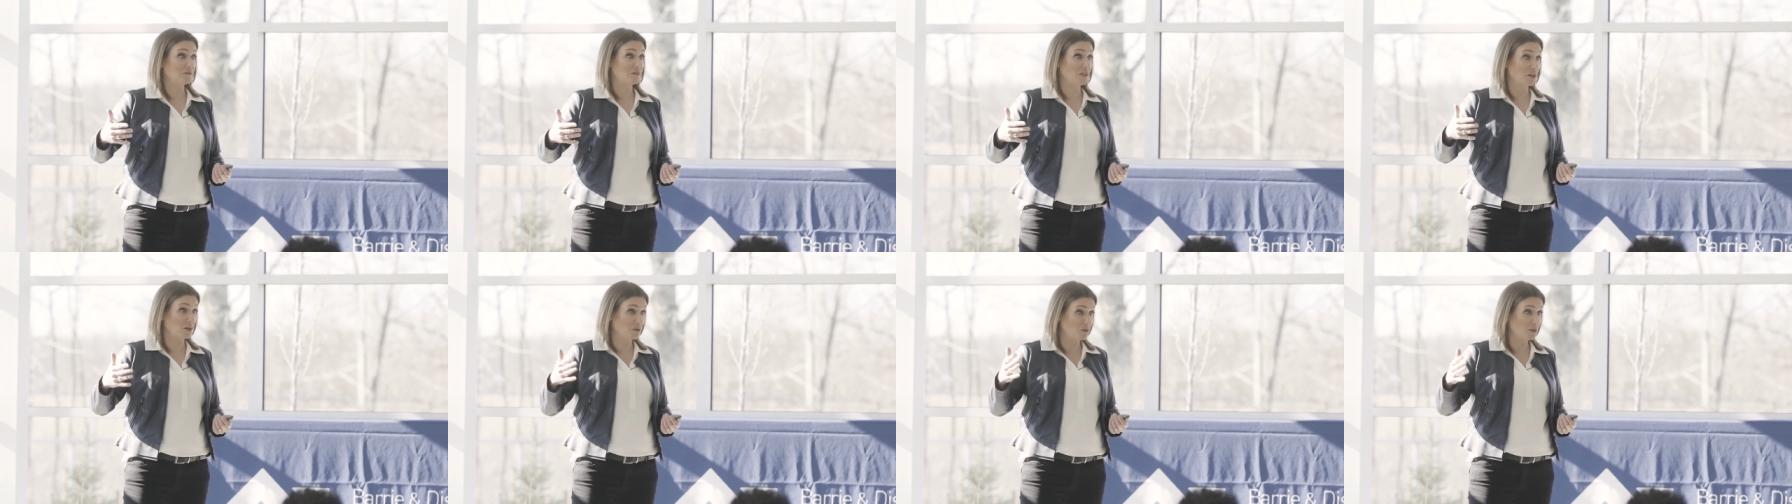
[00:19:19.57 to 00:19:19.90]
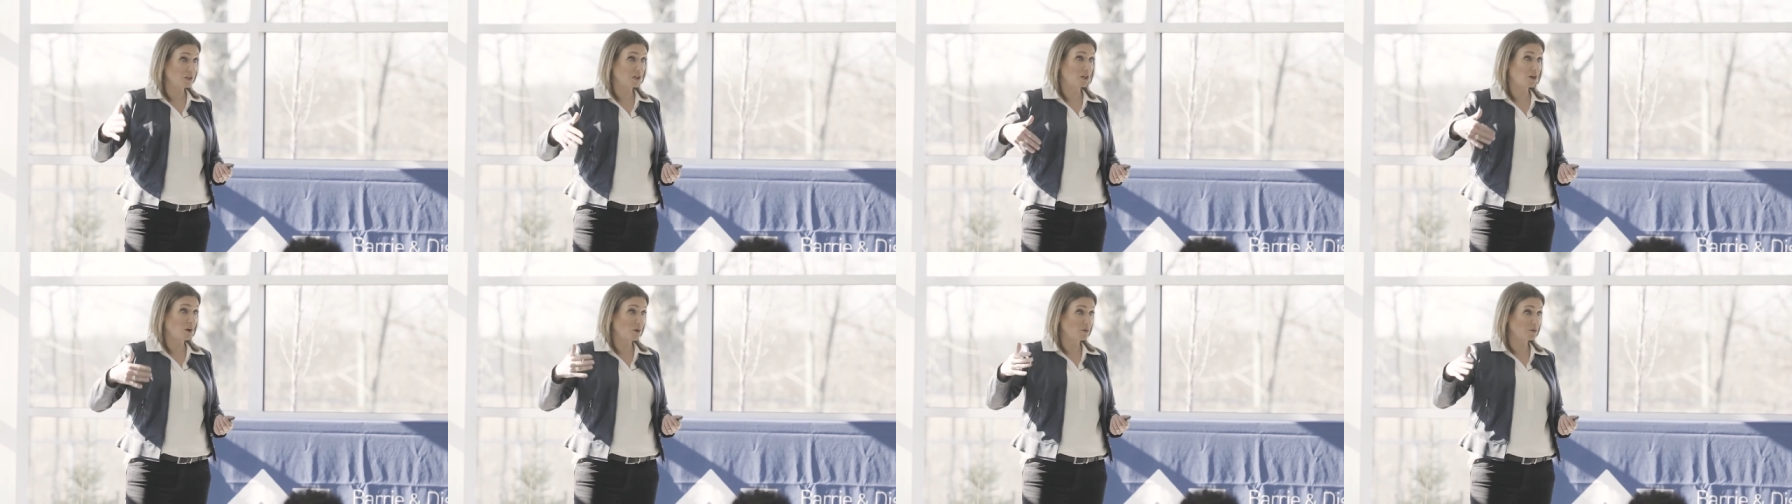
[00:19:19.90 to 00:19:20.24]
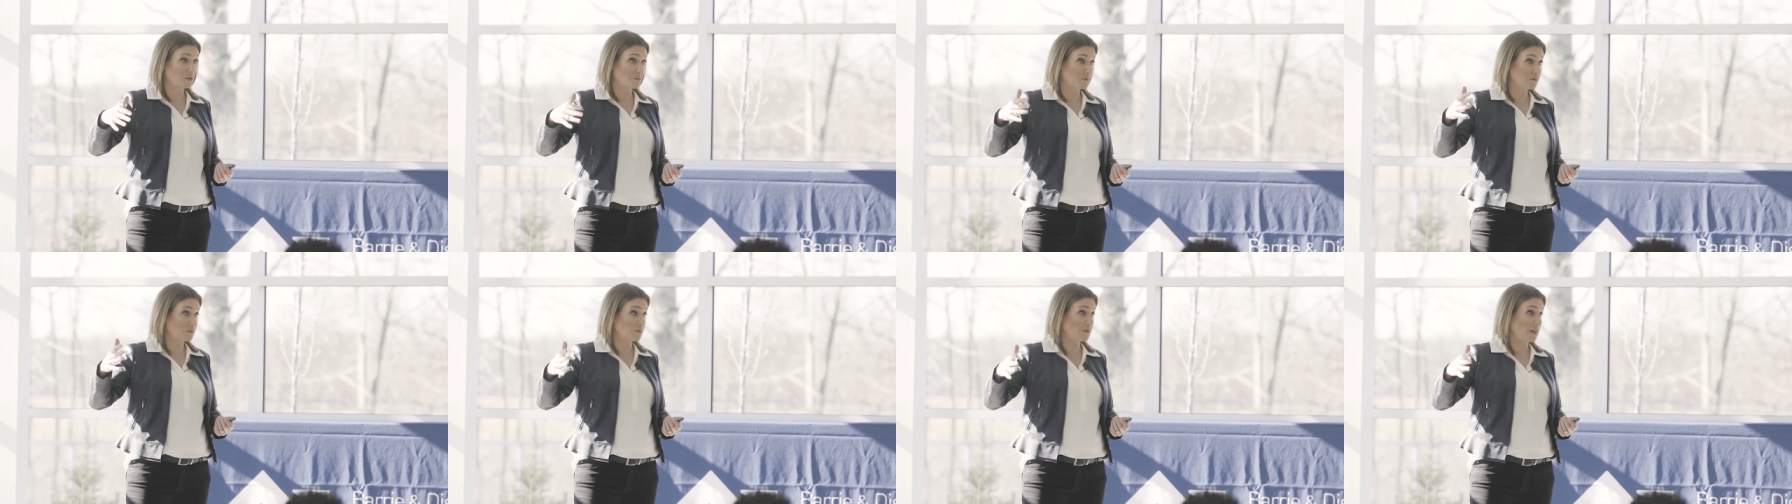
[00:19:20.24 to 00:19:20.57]
You know, you can
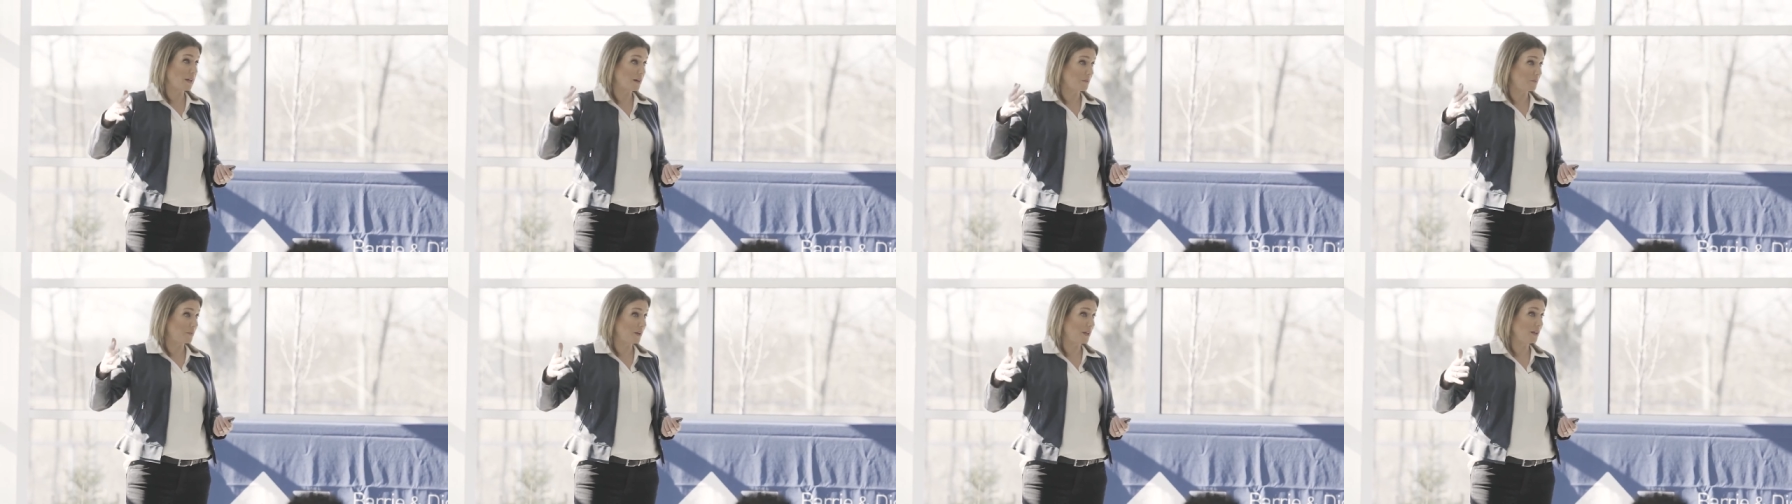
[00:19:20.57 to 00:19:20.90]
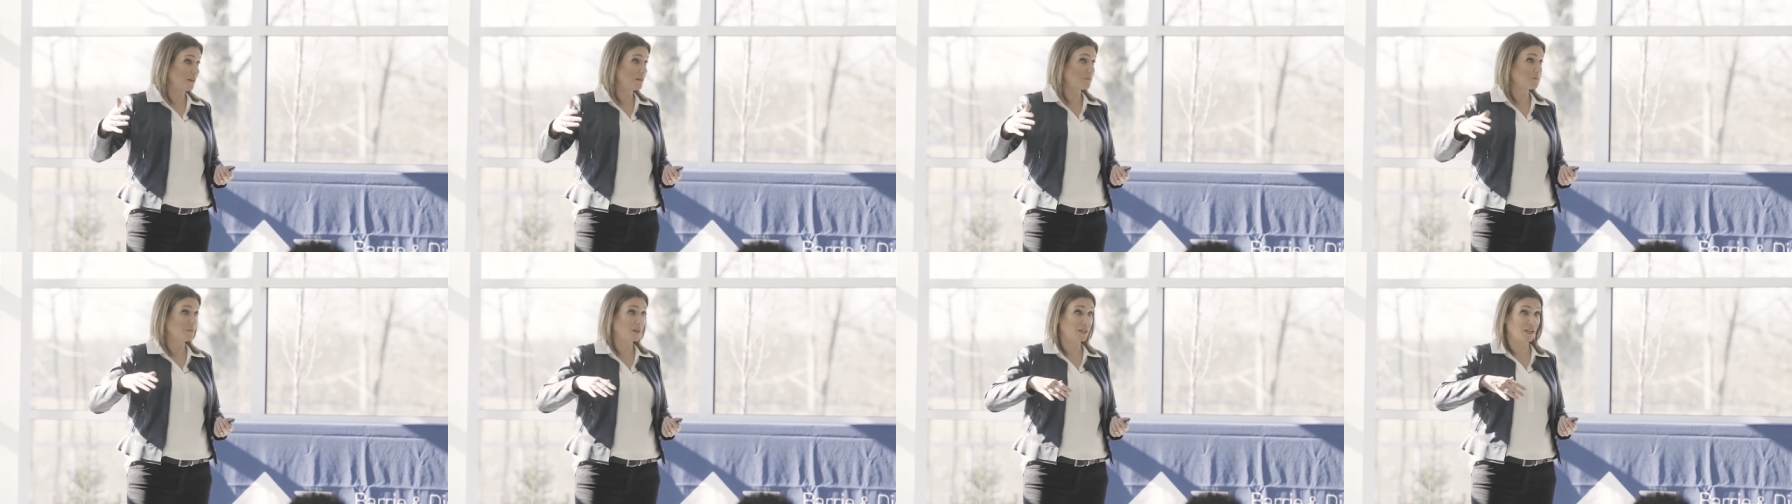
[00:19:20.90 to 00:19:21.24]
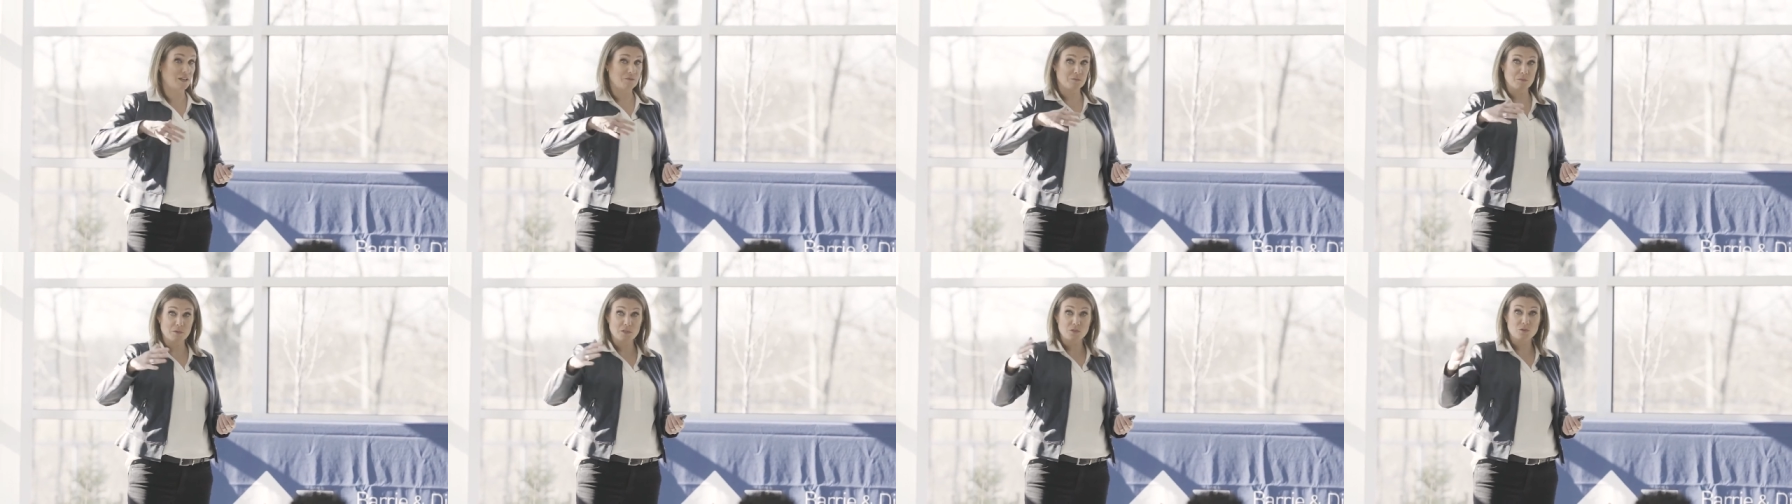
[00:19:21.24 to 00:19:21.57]
coach them through that a bit,
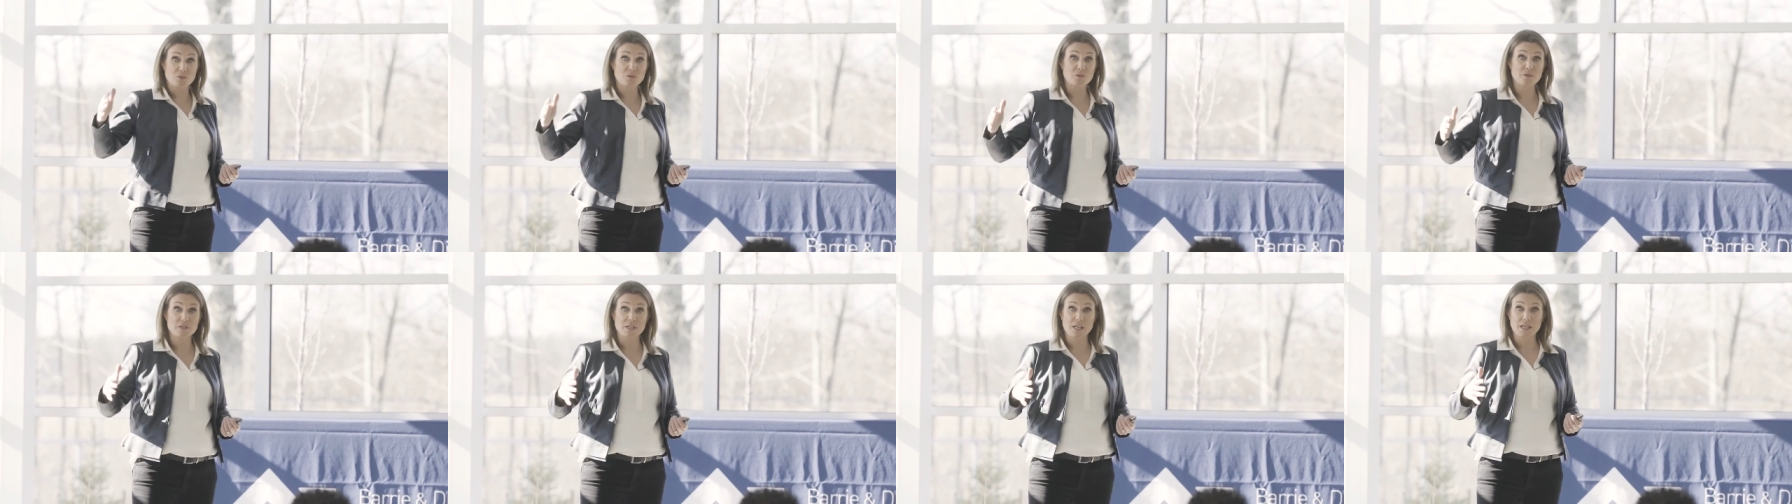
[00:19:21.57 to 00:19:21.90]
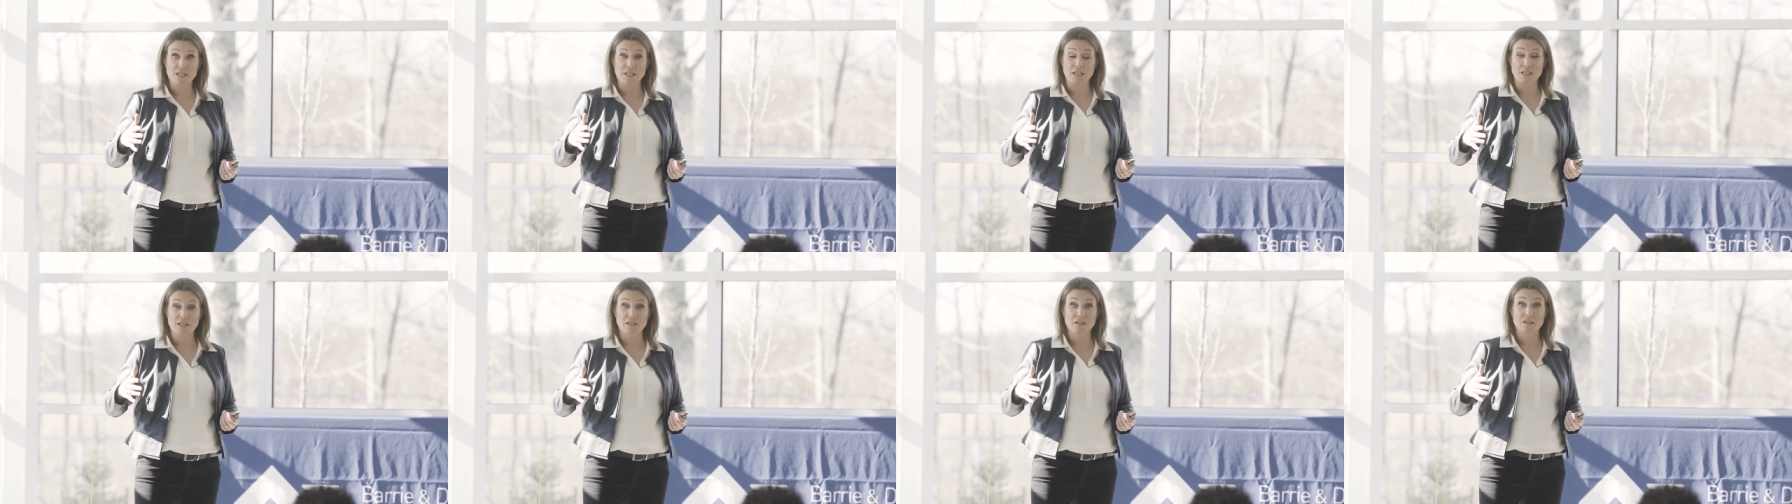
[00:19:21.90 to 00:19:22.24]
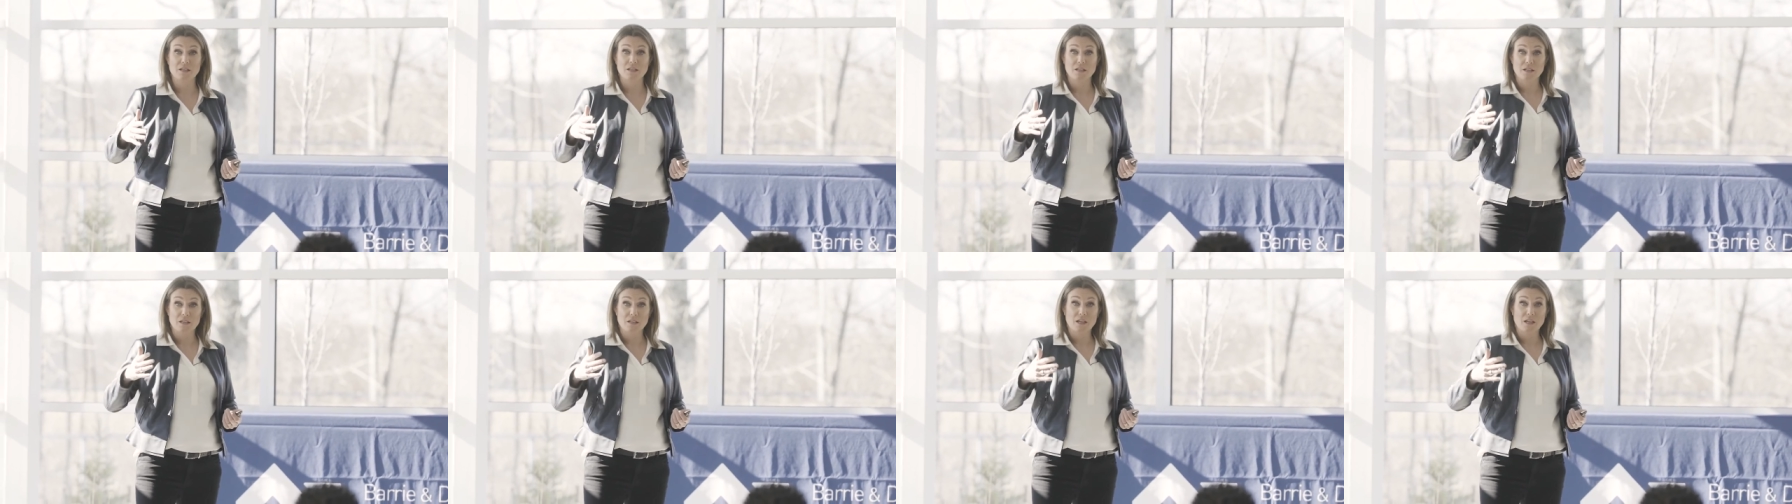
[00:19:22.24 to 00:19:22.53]
but give them the tools they need,